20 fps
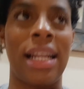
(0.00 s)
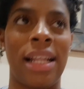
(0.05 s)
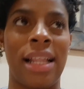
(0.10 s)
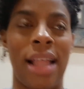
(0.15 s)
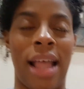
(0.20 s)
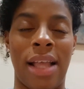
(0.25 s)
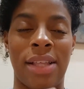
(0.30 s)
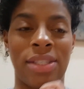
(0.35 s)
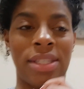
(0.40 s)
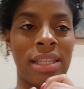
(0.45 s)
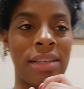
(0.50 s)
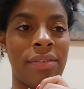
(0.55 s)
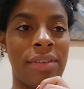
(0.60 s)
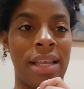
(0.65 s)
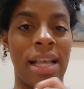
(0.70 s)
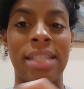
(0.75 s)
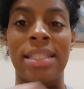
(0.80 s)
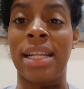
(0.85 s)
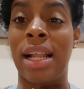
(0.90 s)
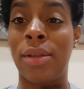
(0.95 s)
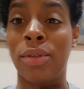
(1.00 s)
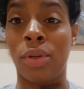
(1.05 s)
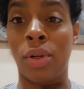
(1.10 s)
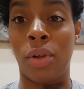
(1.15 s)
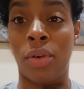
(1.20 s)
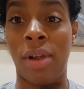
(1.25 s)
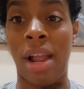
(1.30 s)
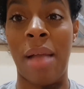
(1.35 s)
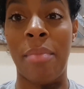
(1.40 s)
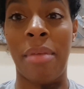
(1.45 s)
of that CVS and I was gonna
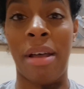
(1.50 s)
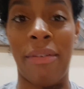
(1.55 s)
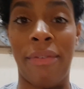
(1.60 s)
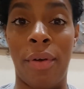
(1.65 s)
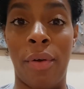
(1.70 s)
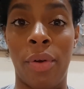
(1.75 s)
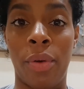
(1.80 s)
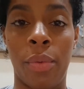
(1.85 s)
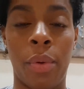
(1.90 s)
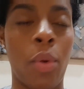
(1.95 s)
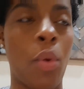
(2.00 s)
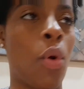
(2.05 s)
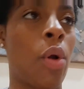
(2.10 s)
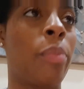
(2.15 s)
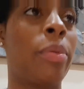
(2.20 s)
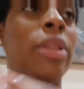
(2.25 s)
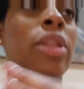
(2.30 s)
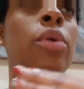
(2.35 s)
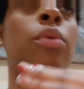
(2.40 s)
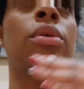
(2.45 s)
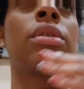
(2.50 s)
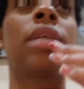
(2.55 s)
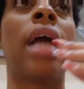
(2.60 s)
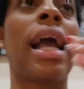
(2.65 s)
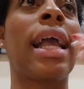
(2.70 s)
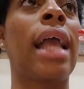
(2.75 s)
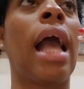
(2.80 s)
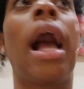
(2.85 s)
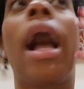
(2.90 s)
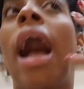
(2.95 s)
grab my phone to record, but there was
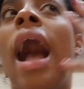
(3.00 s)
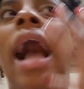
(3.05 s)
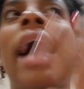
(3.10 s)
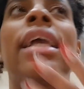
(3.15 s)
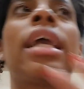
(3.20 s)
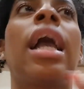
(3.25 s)
I I